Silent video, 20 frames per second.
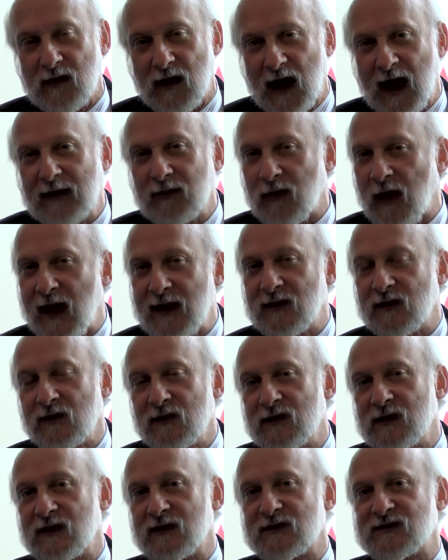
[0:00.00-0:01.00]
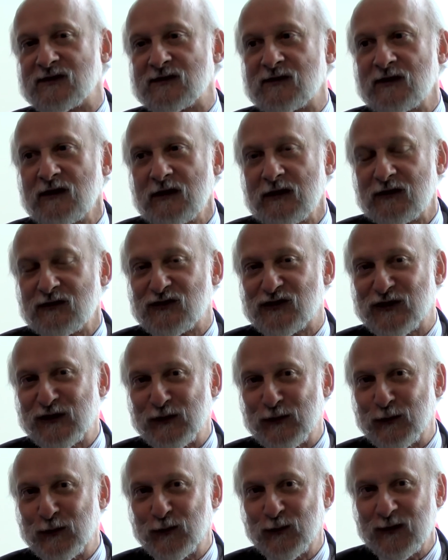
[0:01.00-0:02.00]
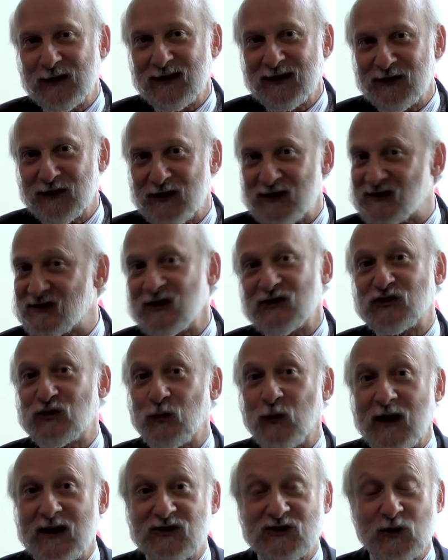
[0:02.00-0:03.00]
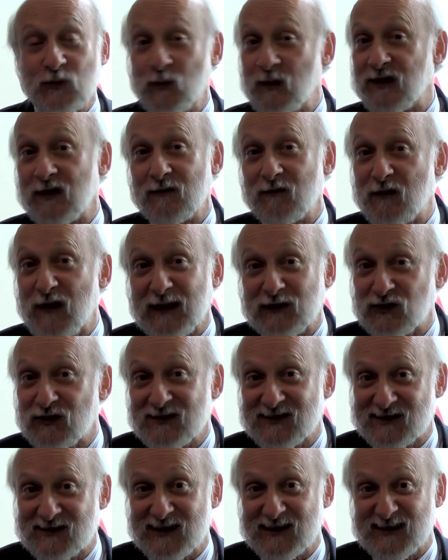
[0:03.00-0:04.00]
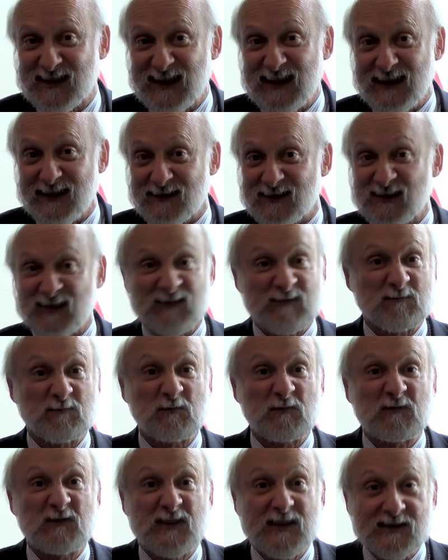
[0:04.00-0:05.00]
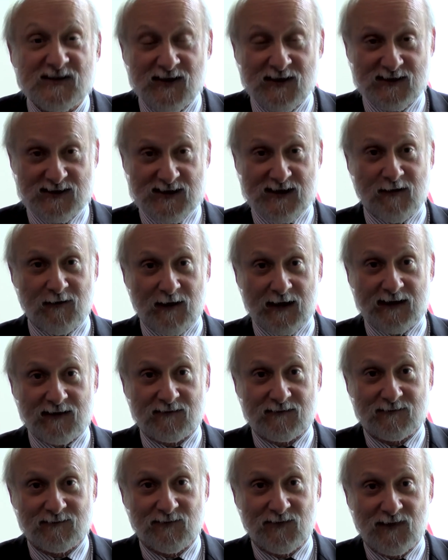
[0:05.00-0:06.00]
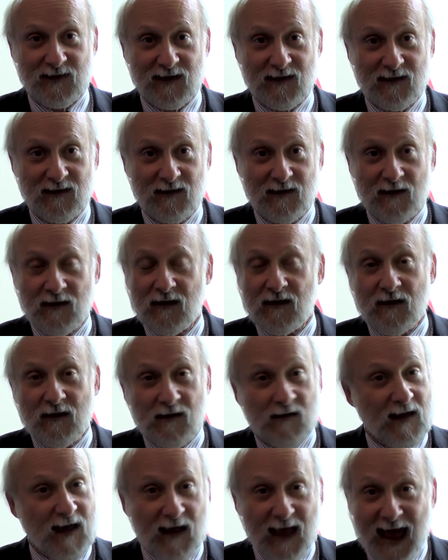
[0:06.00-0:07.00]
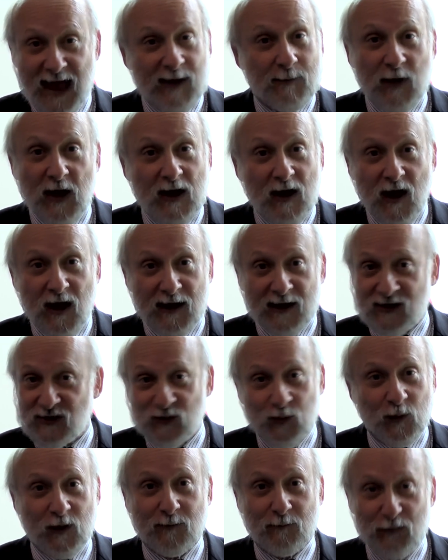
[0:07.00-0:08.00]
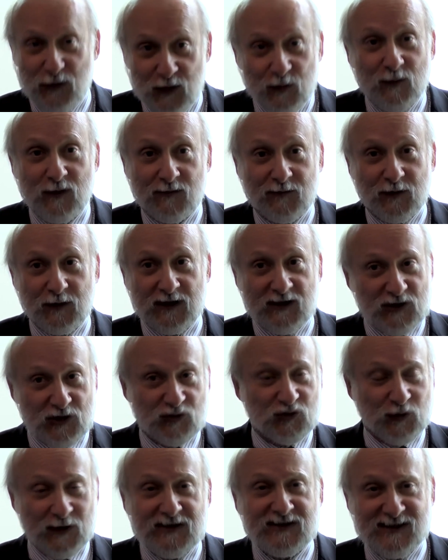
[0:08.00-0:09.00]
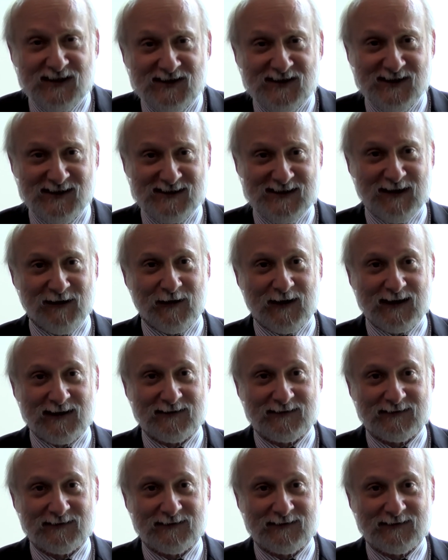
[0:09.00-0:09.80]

I liken this to the situation with infectious disease, dysentery. Antibiotics work beautifully to treat dysentery.